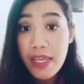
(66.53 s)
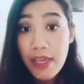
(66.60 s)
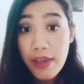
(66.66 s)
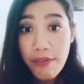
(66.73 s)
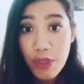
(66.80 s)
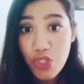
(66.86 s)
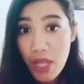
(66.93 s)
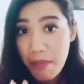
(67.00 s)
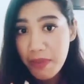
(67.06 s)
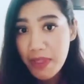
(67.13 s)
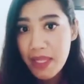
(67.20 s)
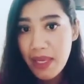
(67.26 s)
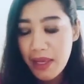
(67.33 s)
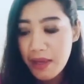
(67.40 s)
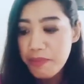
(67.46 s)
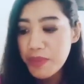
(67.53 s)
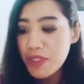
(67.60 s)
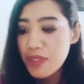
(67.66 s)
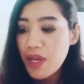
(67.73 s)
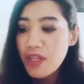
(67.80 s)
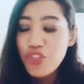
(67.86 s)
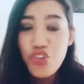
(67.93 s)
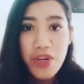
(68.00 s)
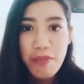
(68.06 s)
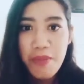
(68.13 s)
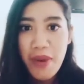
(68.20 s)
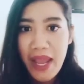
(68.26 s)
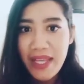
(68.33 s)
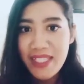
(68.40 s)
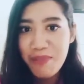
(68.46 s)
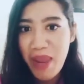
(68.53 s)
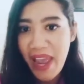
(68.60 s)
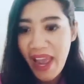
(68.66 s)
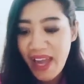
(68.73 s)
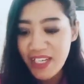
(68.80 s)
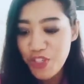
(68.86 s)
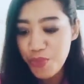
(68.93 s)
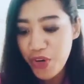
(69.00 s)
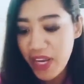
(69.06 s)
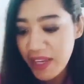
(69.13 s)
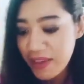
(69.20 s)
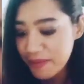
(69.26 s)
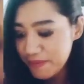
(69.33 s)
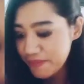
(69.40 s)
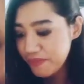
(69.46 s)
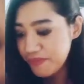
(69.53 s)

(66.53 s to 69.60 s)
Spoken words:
give you some tips to replace my hairspray.